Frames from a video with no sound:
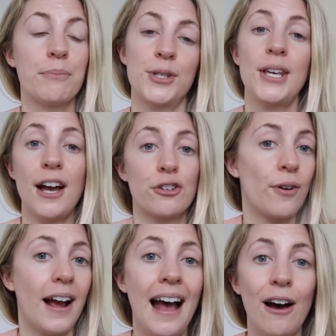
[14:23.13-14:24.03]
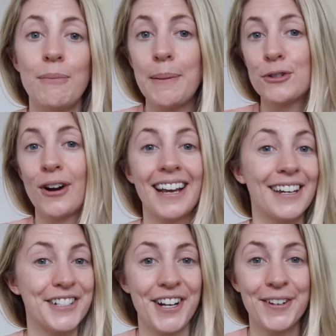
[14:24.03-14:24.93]
So yeah, try it out, maybe track it
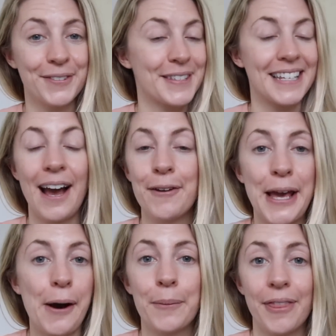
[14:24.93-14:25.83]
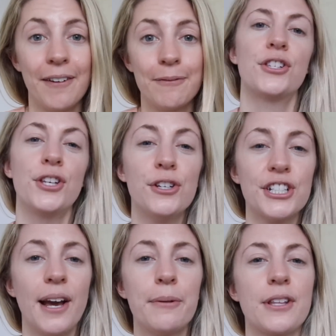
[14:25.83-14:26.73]
in a journal, see how you get on with it. So
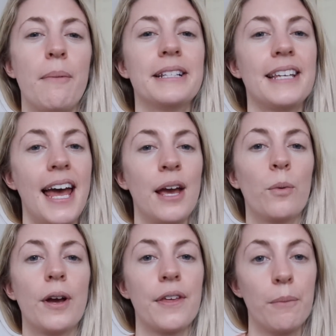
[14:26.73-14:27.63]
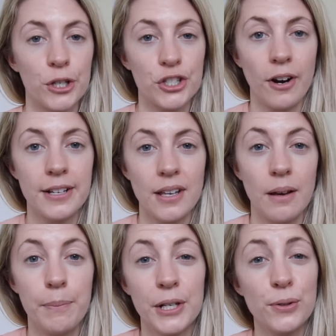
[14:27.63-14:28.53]
usually I would start my day with a
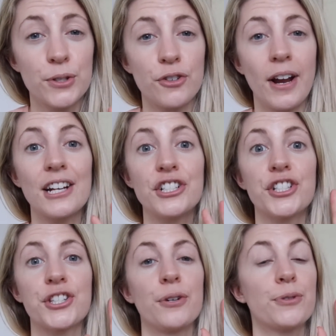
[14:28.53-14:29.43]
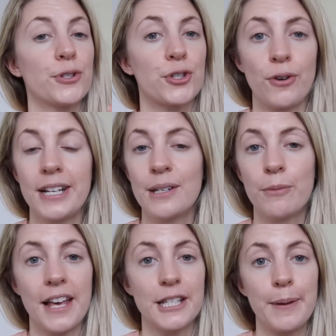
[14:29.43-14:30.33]
moisturiser, but Dr. Dre actually just goes straight in
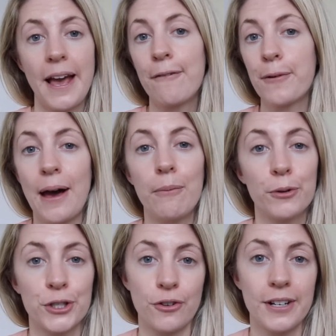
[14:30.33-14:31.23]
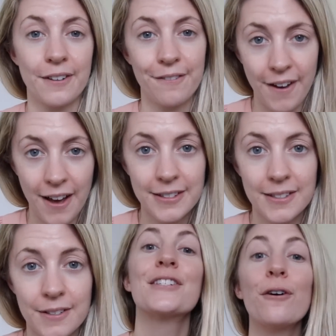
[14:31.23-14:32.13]
with SPF without moisturising
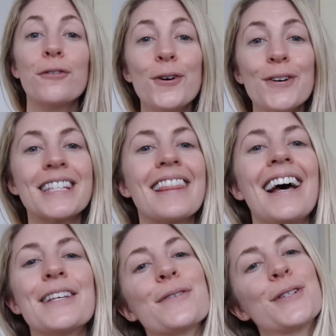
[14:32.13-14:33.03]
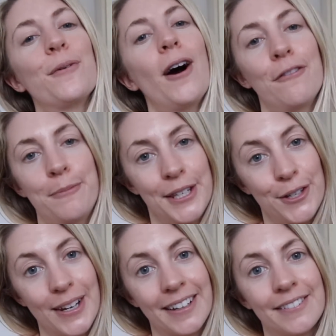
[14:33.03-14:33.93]
first. So of course, that is also what I've been
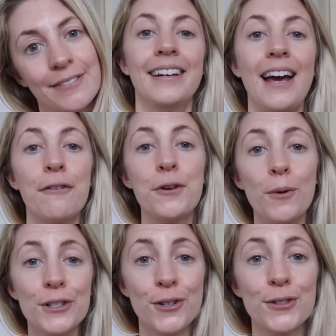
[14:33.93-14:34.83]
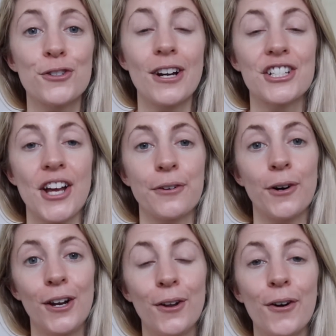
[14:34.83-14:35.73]
doing. Now, if you watch Dr. Dre's channel
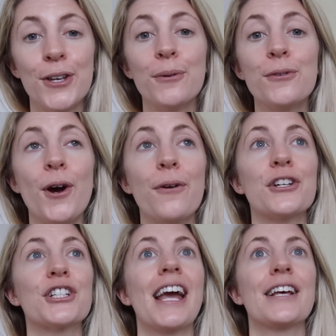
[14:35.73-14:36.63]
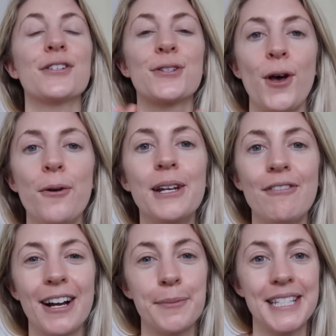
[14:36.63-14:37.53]
a lot, you will know that she has so many
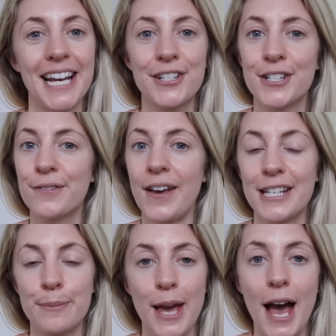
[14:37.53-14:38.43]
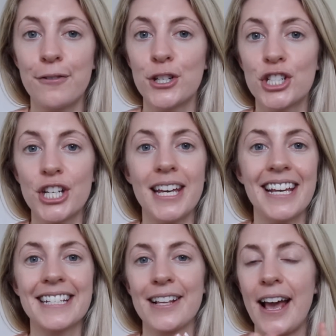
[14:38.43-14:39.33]
recommendations for SPF. She
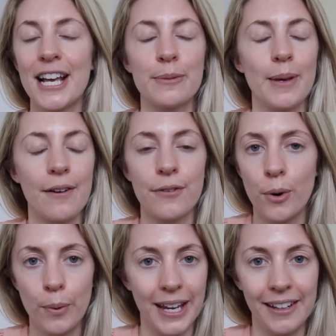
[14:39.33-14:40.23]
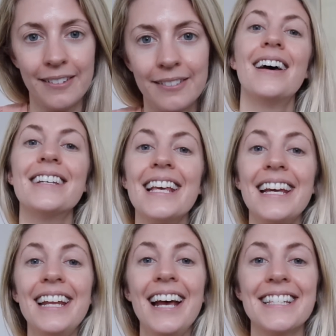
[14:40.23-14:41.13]
is like SPF Queen. So
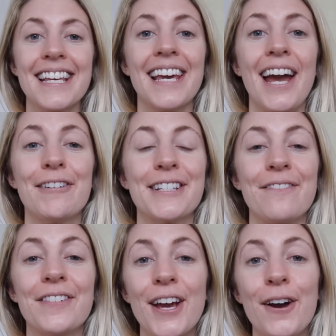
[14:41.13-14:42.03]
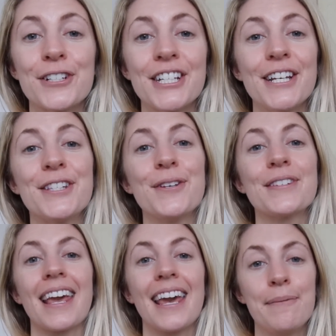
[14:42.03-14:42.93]
in her skincare routine video, she is
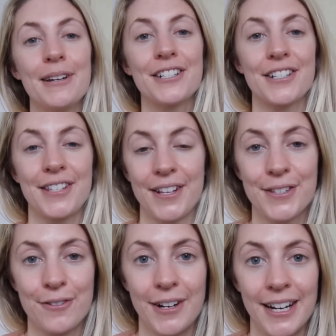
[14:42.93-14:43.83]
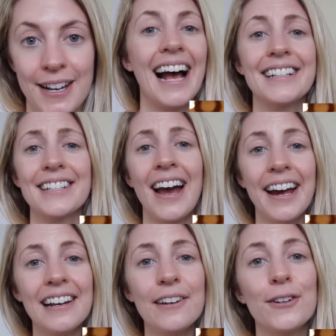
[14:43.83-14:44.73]
using Image sunscreen, and I
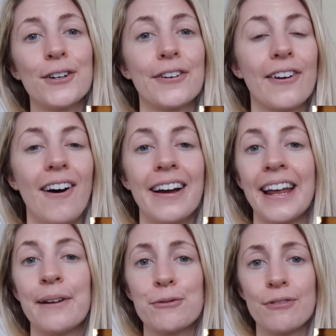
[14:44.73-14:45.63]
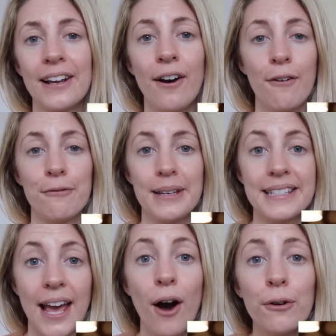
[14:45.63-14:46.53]
had a little look online and it was really hard for me
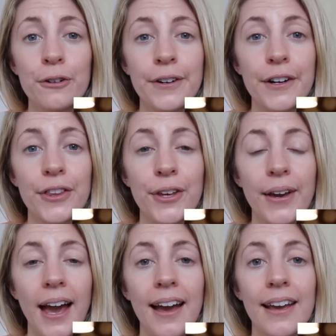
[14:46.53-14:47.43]
to get hold of her in the UK.